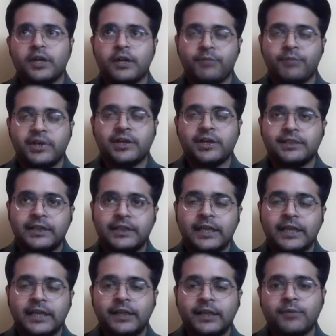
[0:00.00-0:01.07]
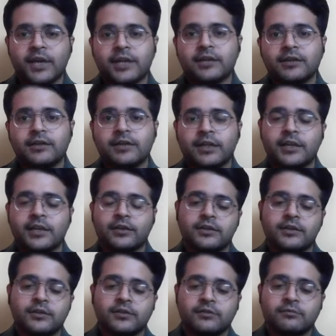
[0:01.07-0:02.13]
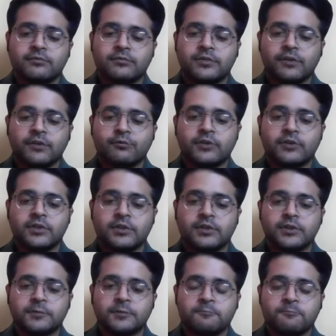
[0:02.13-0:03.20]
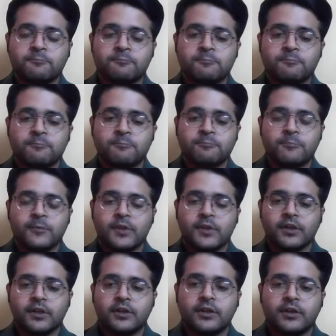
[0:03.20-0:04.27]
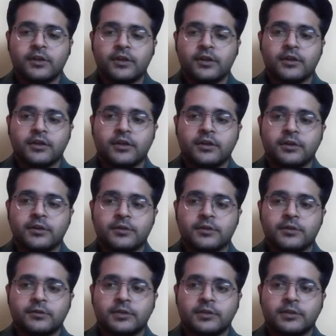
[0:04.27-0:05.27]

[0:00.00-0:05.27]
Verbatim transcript: uh, build a team and like uh, would uh, uh,